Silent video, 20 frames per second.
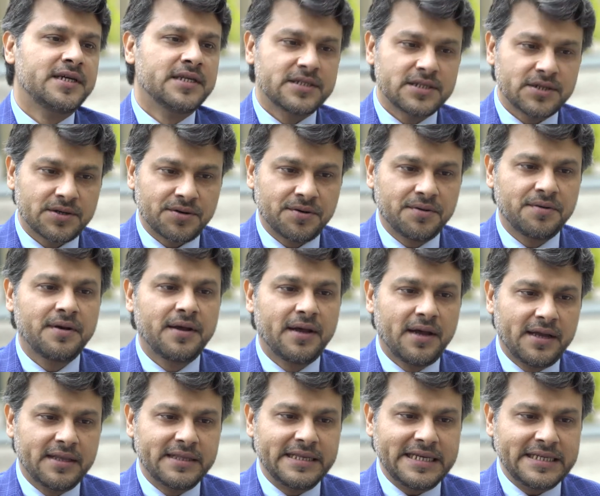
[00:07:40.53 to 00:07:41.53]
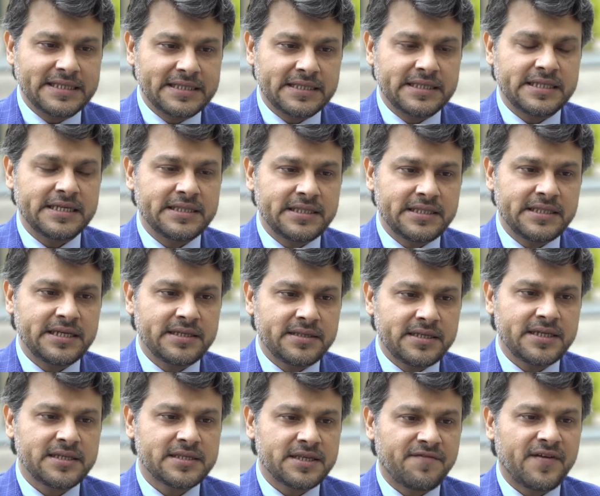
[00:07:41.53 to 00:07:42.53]
So these
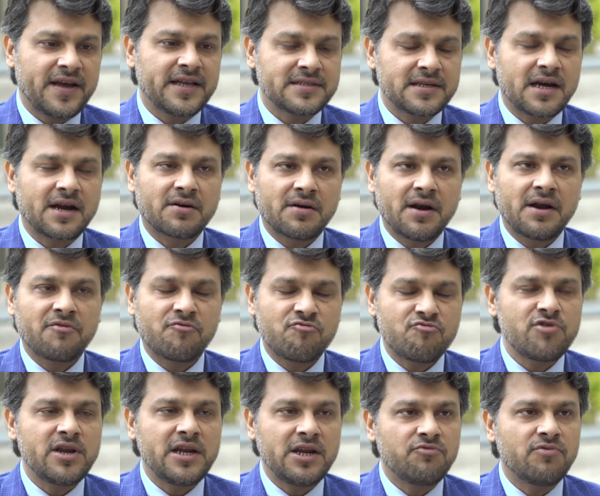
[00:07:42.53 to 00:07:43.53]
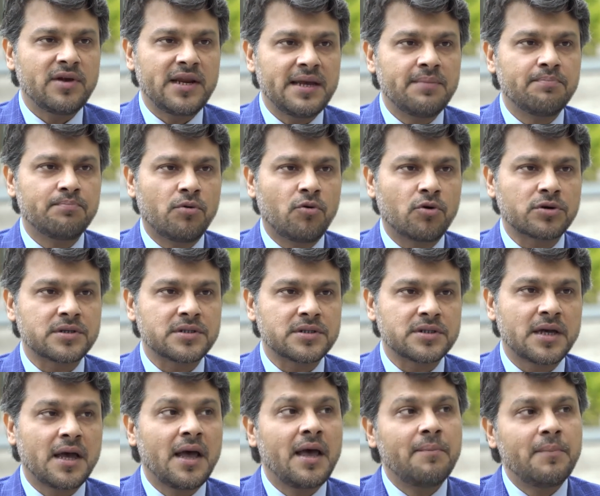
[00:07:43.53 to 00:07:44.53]
events are really, really
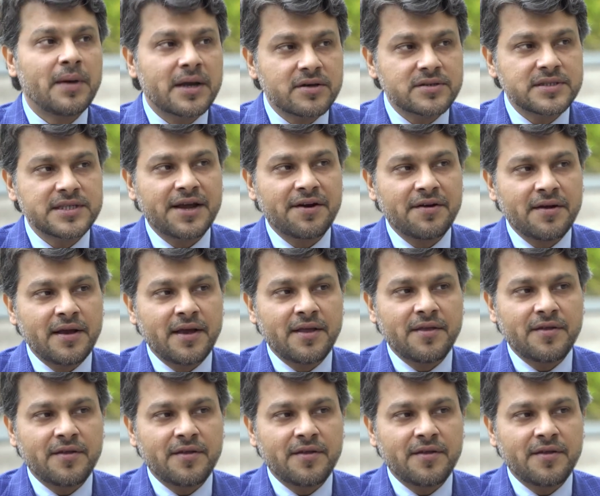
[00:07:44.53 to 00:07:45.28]
important, because they're